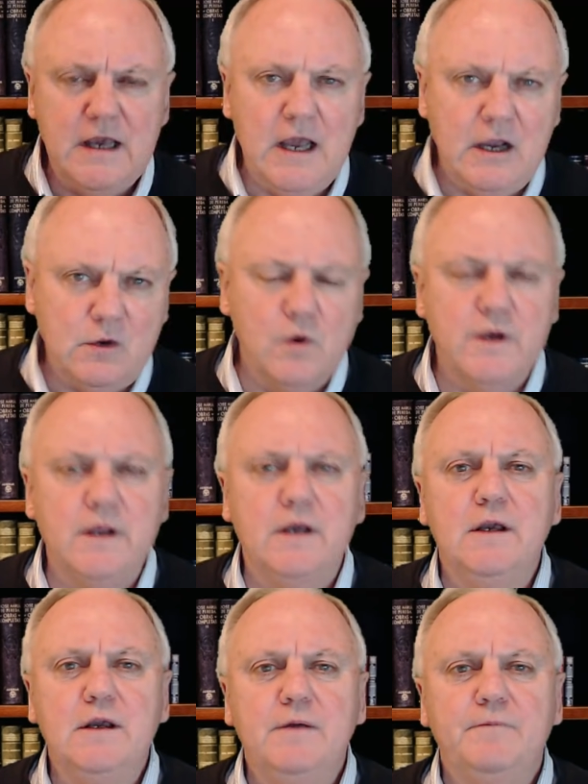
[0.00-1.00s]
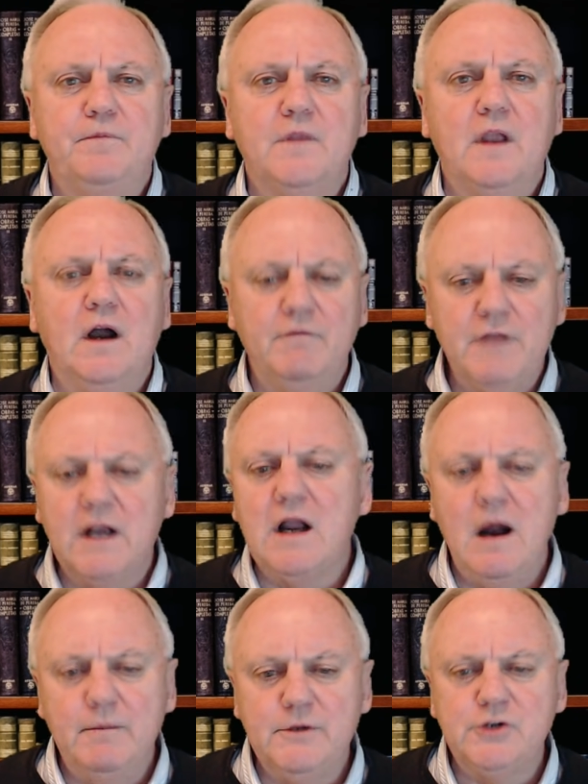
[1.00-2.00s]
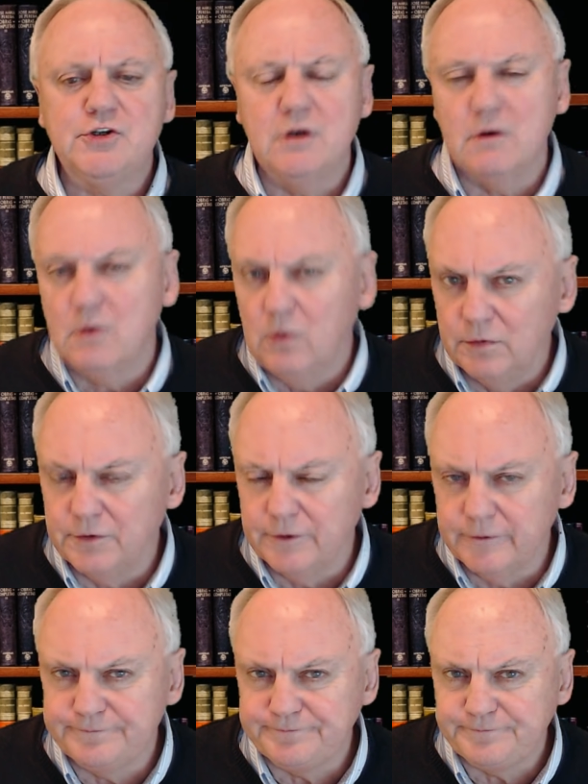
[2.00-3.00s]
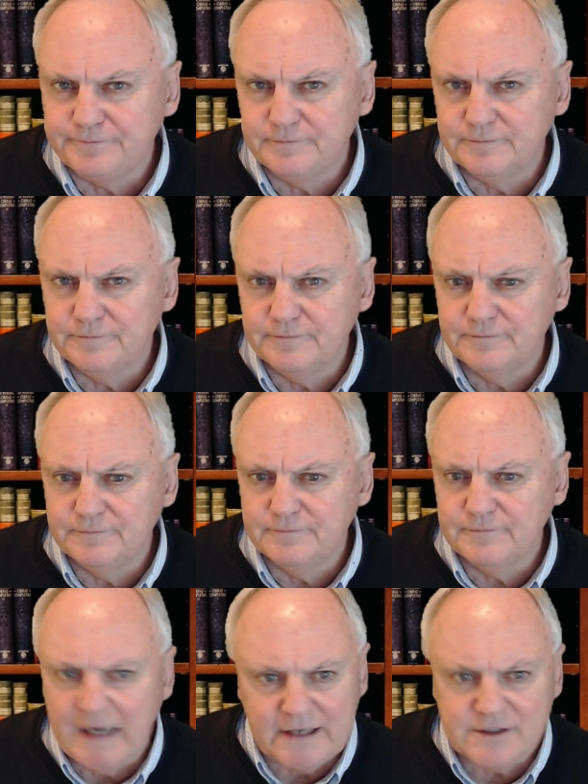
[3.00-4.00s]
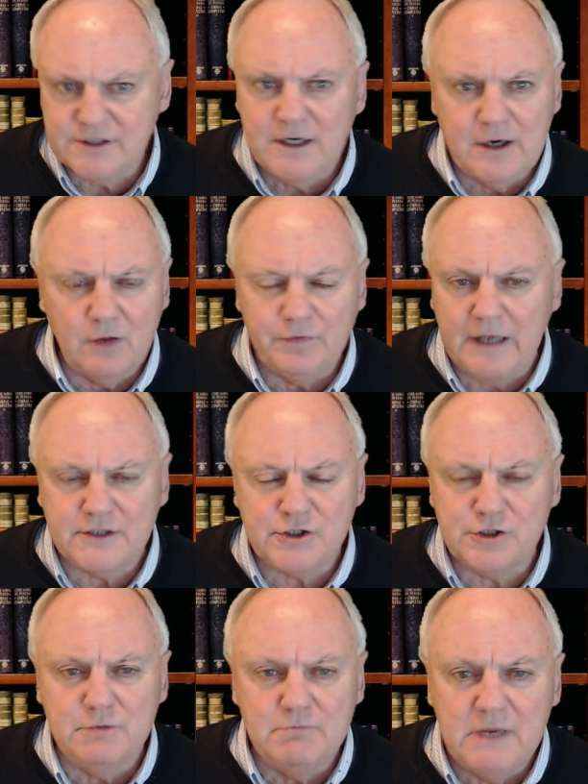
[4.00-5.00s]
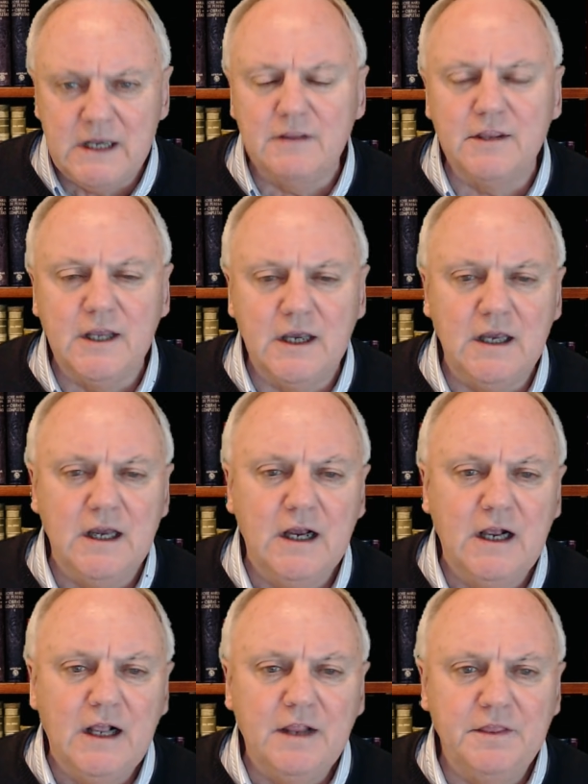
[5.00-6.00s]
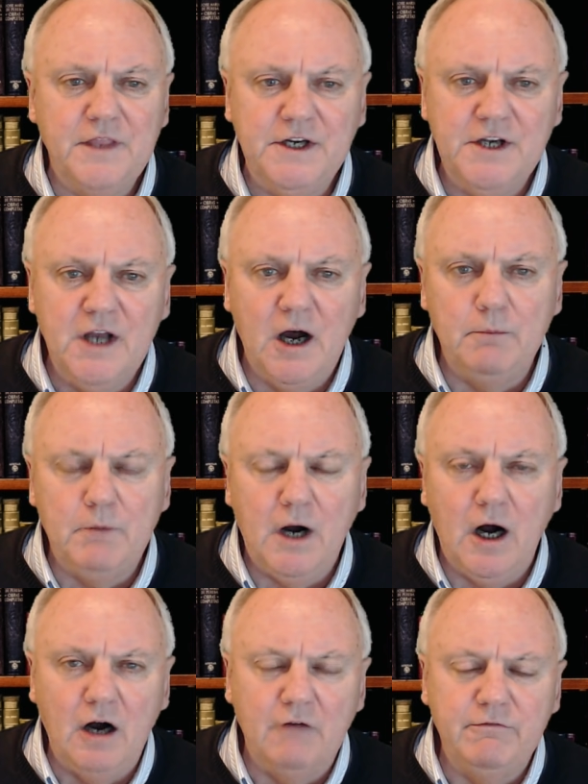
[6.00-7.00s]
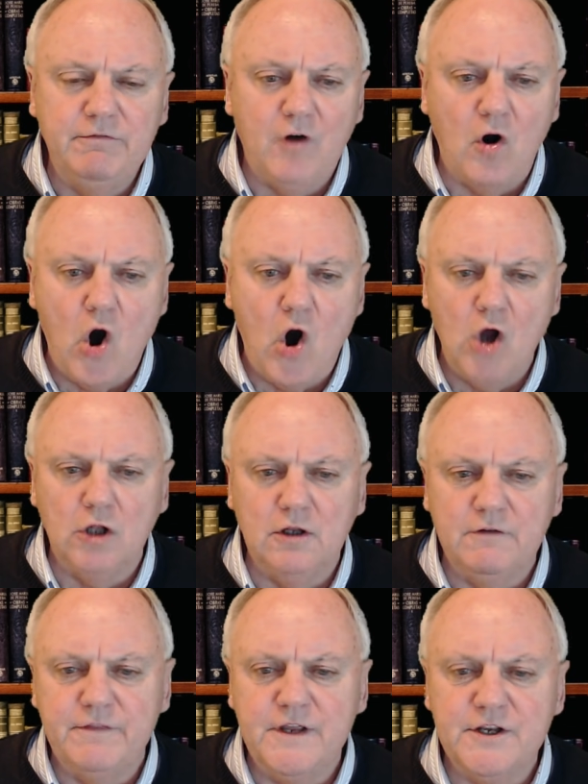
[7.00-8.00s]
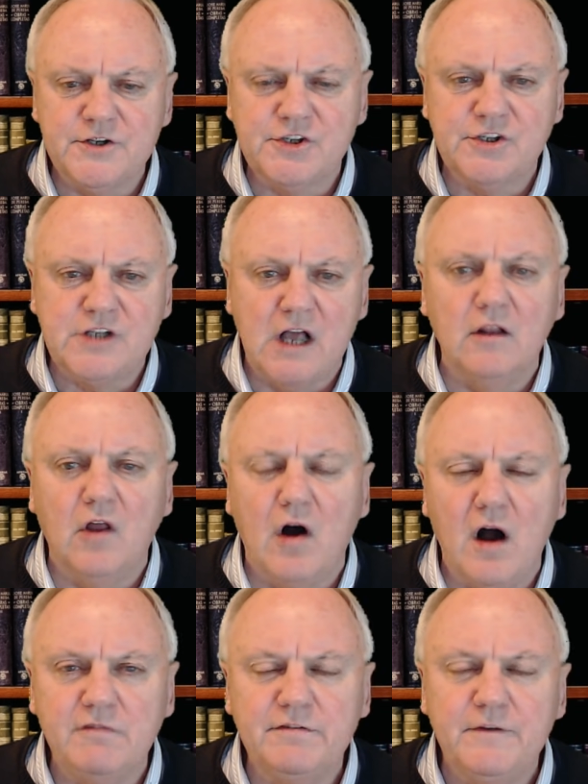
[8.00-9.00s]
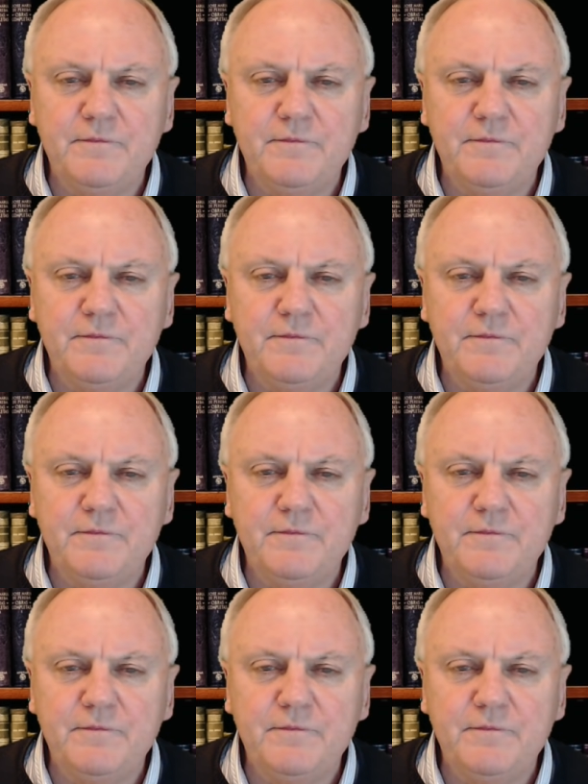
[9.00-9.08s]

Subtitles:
equity of the common shareholder. That's to me the nub of all of this sell-off,